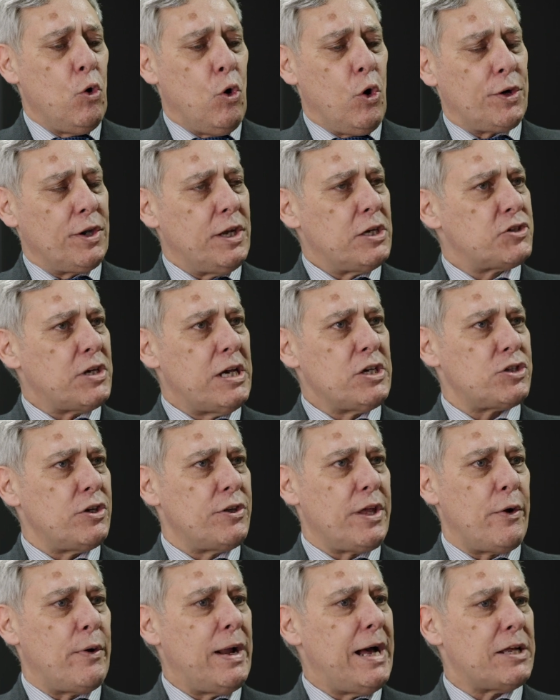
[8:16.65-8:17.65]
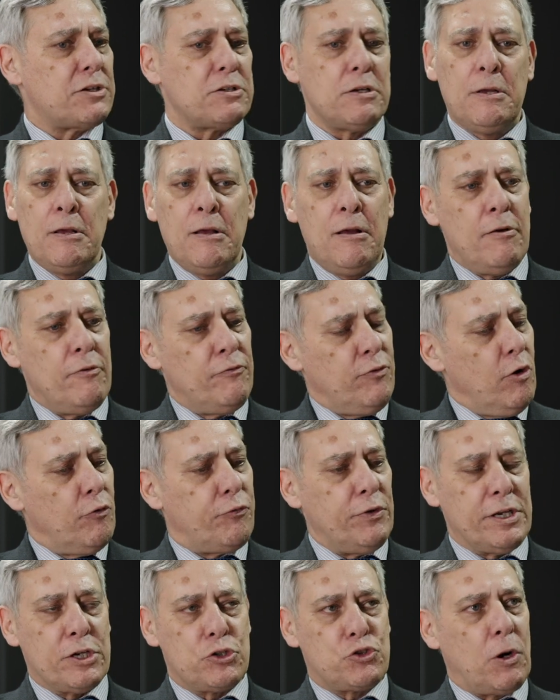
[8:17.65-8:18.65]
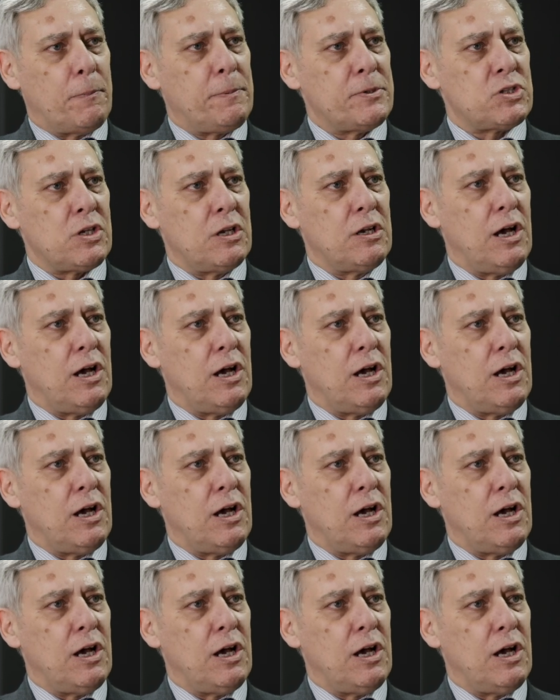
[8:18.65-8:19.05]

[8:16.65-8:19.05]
organisation they're at, feel free to drop us